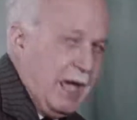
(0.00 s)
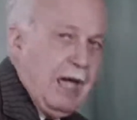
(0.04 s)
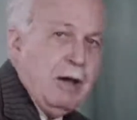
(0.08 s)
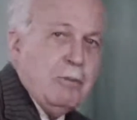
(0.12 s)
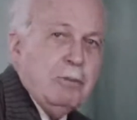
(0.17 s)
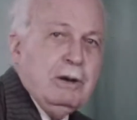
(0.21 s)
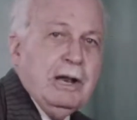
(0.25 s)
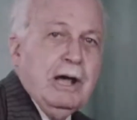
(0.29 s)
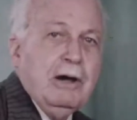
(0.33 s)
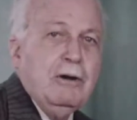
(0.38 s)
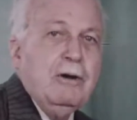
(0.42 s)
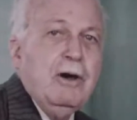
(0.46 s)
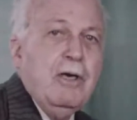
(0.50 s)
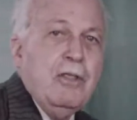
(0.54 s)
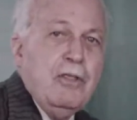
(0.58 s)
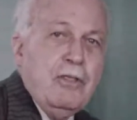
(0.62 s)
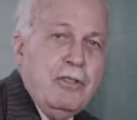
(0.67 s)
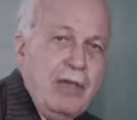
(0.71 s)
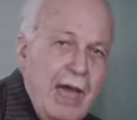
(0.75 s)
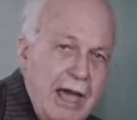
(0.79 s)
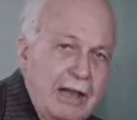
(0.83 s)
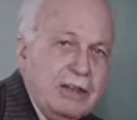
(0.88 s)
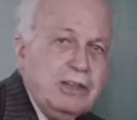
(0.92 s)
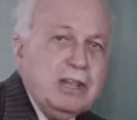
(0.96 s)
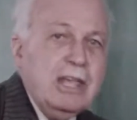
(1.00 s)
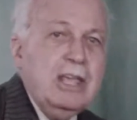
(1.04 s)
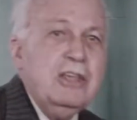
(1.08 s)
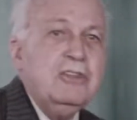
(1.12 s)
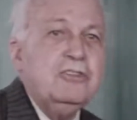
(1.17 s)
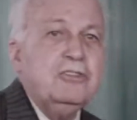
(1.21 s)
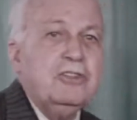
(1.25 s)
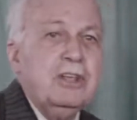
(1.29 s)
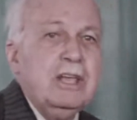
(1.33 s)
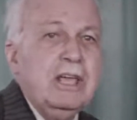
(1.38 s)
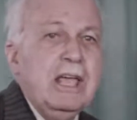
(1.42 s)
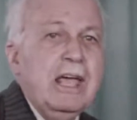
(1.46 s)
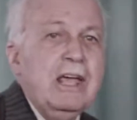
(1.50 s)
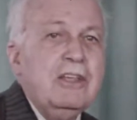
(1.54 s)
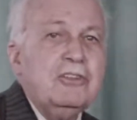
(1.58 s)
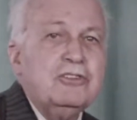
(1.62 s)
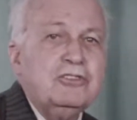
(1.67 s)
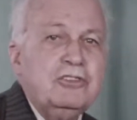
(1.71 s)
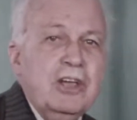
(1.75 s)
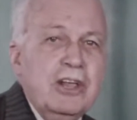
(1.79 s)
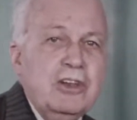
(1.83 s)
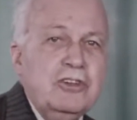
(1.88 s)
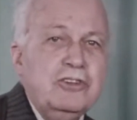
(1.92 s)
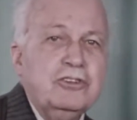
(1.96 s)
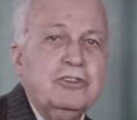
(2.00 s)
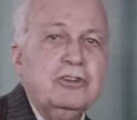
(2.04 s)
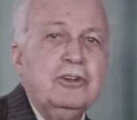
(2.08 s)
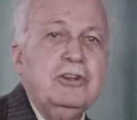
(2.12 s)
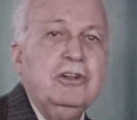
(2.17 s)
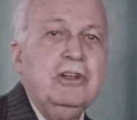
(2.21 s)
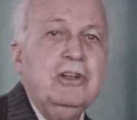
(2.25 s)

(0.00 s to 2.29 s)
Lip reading: Well, now, that is the essential